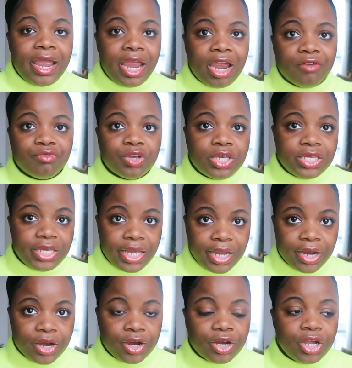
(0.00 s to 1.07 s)
every
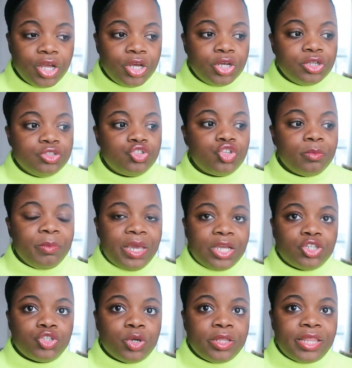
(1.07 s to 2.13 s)
year to
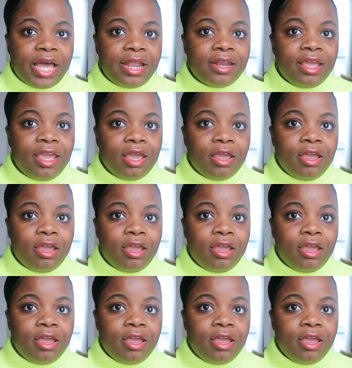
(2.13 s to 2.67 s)
make sure that